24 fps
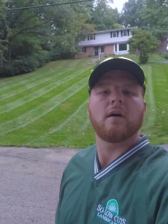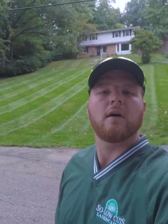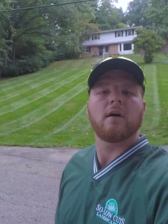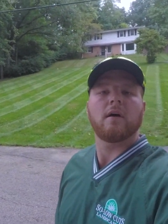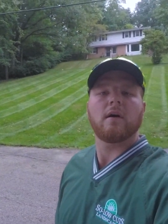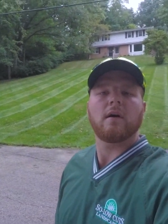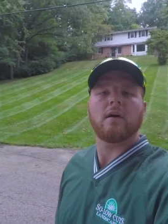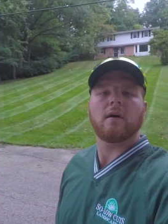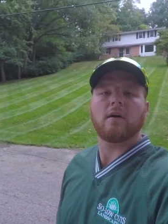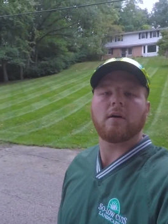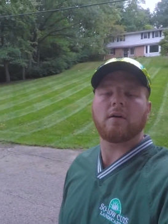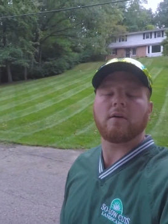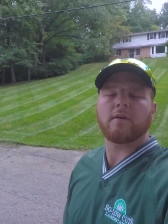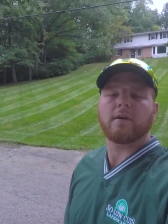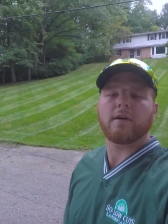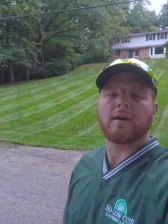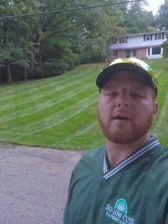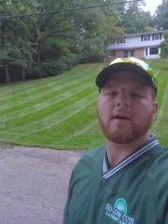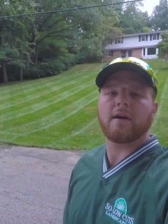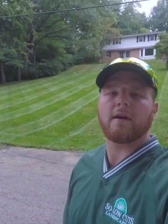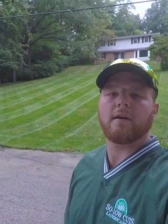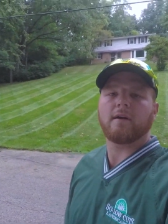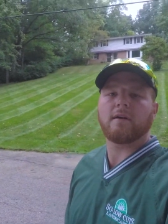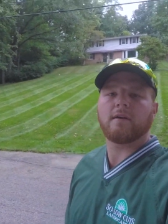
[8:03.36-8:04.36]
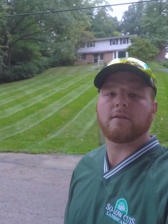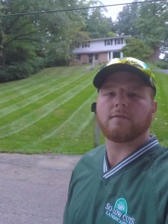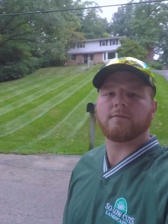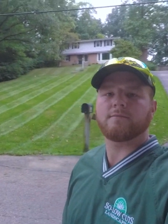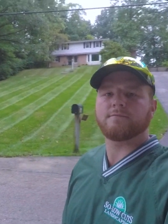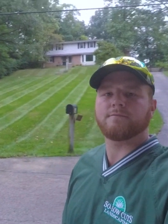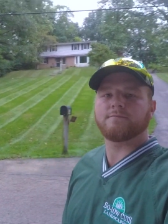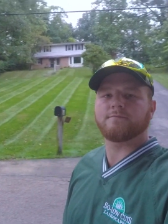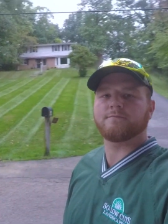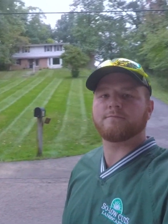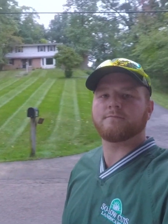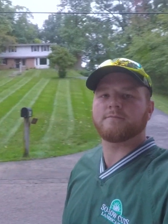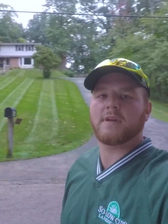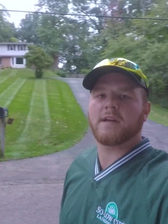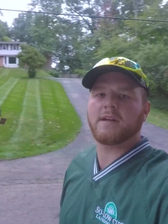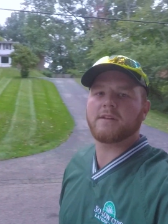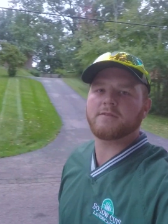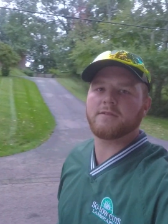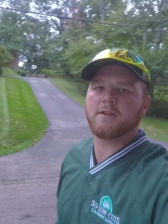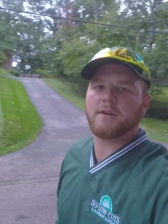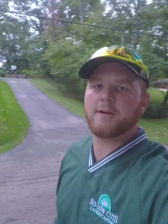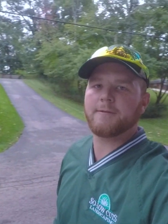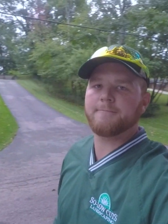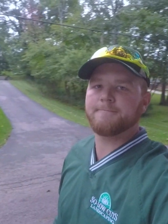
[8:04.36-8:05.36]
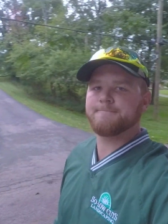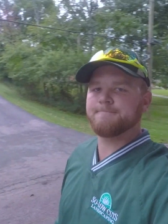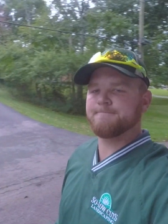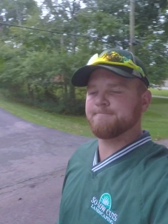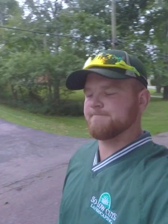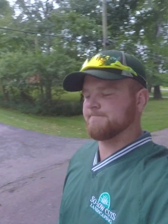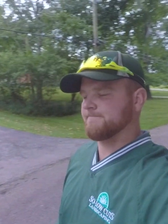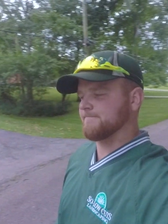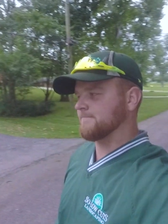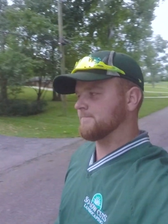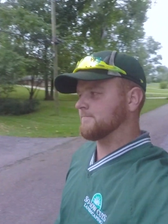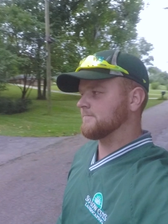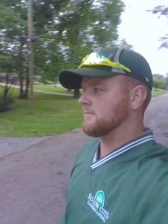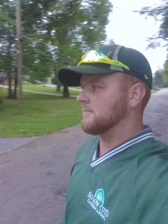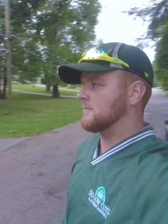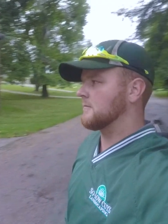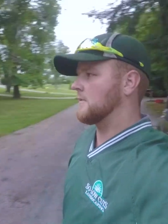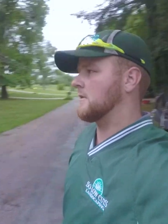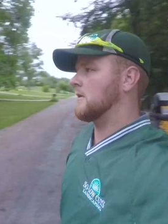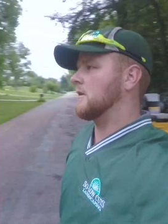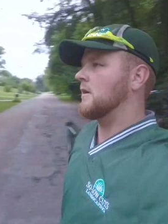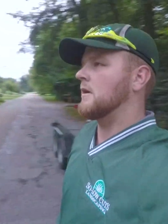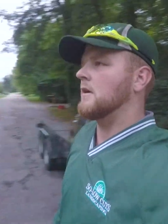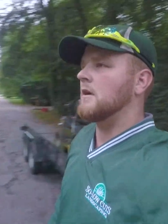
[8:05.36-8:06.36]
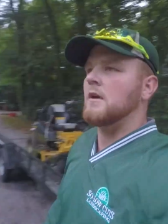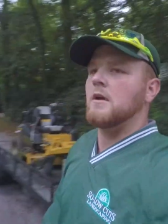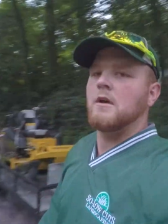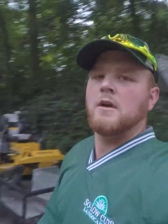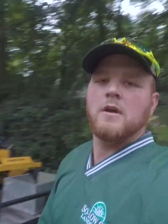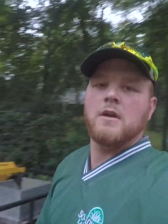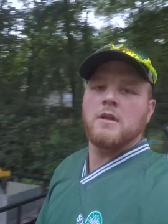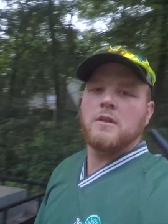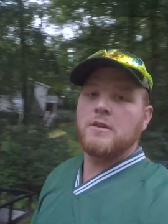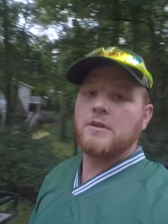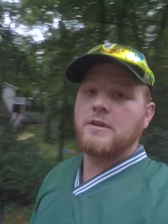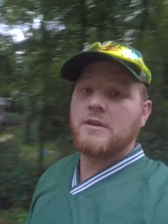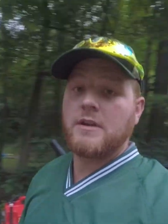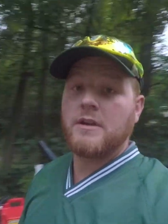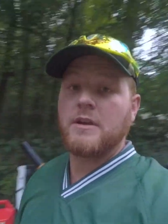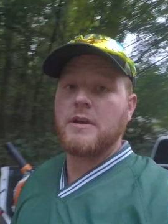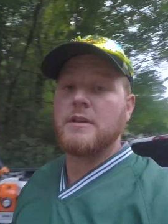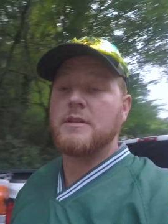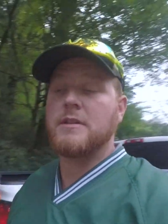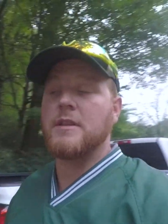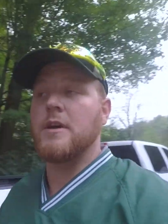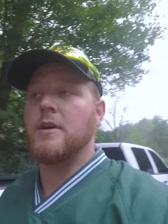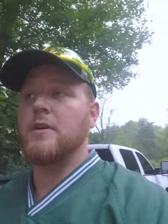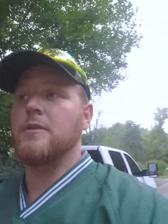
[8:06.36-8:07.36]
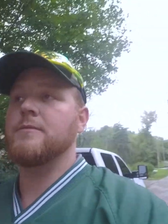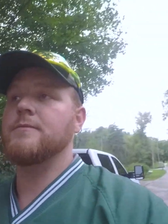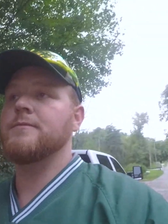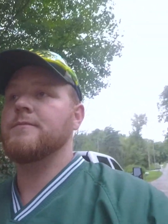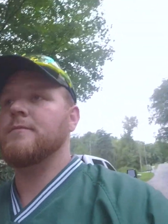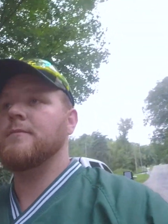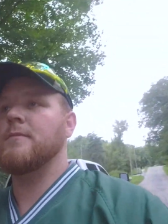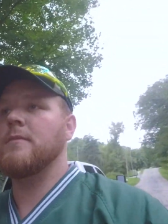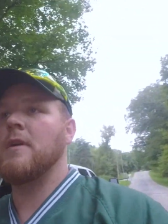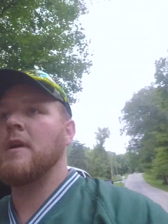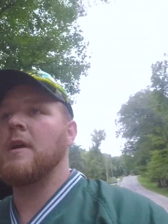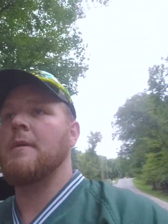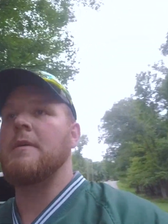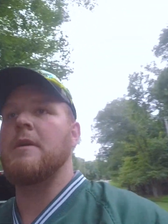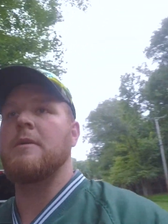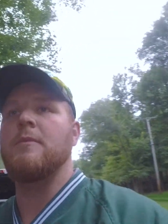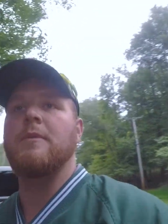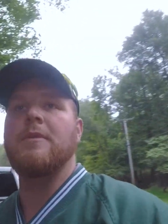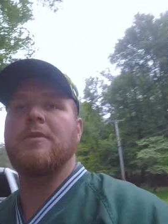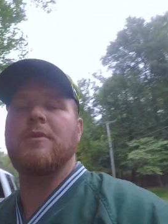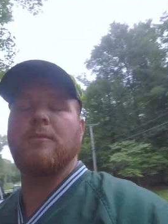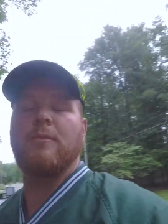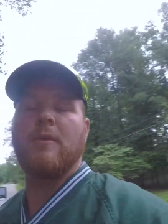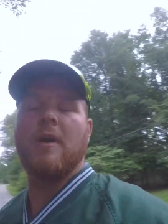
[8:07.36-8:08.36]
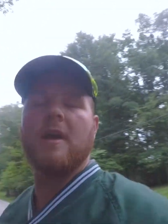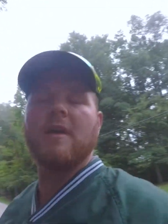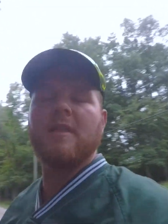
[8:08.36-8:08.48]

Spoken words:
Oh yeah, that's right. Looking good though. I mean, with the rain